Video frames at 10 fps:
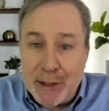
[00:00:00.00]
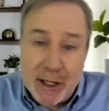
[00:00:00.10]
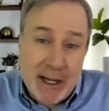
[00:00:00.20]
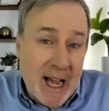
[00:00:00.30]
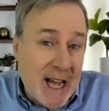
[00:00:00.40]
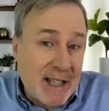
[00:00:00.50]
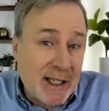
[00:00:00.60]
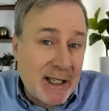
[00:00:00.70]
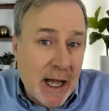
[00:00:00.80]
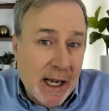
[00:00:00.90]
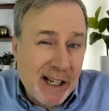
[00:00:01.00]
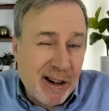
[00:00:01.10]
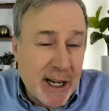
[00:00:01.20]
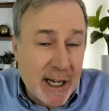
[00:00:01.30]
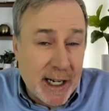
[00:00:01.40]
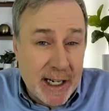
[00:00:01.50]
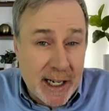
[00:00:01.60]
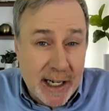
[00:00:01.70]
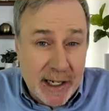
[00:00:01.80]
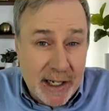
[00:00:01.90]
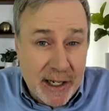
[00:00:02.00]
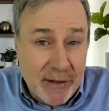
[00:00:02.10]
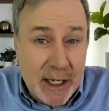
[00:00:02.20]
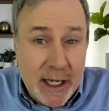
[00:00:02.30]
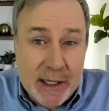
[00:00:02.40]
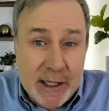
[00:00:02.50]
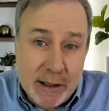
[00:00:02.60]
Amazon hasn't created a dividend yet,